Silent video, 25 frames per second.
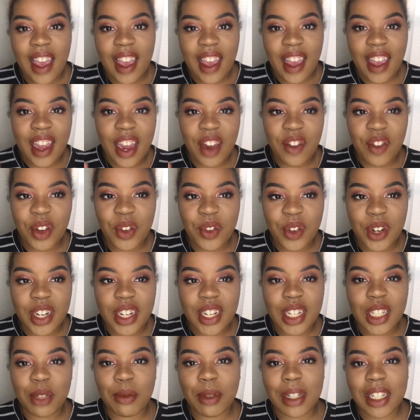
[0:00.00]
Hey everyone,
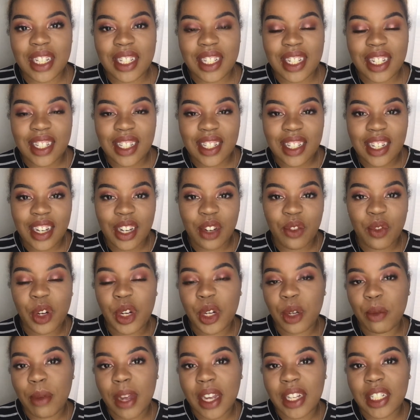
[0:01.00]
it's me Letitia and
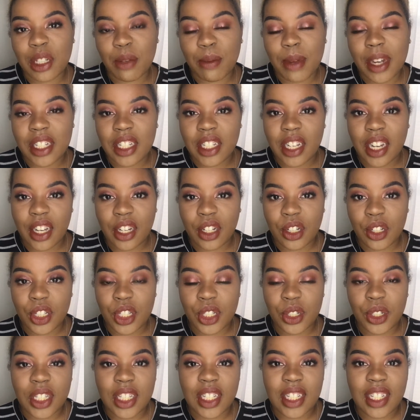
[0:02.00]
welcome back to my channel.
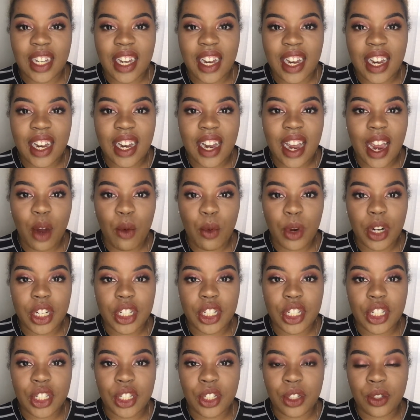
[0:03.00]
So today I wanted
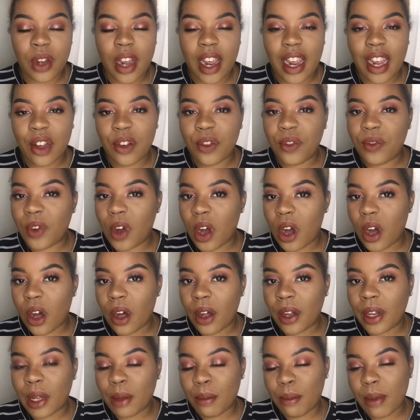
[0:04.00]
to do a
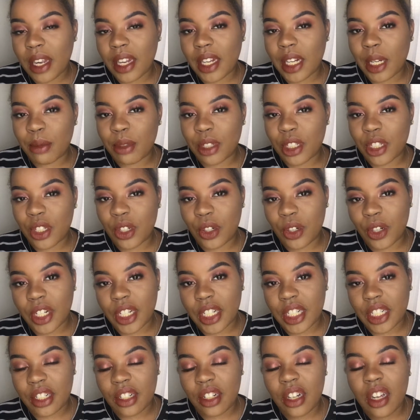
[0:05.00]
fall makeup
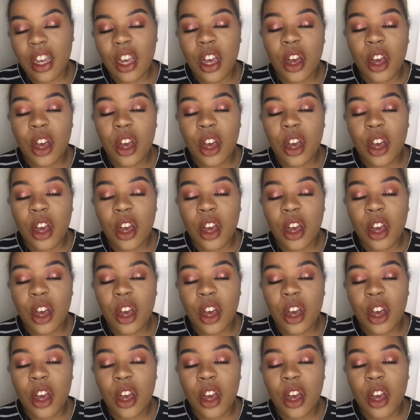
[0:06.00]
tutorial.